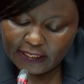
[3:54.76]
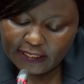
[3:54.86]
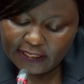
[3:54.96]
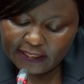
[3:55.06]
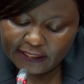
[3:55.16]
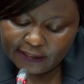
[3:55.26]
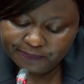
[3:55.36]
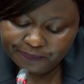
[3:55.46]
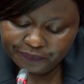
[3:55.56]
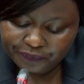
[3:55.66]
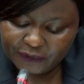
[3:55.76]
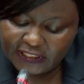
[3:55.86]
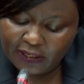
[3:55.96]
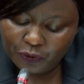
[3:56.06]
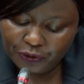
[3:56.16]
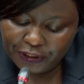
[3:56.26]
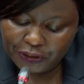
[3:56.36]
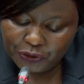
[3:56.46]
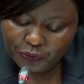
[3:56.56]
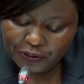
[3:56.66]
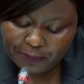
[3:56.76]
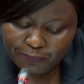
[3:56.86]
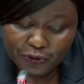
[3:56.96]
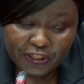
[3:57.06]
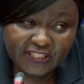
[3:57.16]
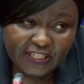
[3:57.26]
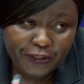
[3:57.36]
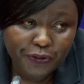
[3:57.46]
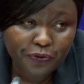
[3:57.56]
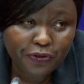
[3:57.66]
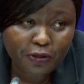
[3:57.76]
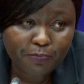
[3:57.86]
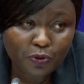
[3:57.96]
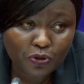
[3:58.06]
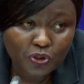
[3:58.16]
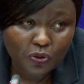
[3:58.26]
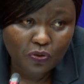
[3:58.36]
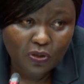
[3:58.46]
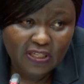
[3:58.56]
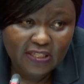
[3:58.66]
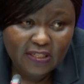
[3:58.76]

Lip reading: And according to the Monetary Union Protocol,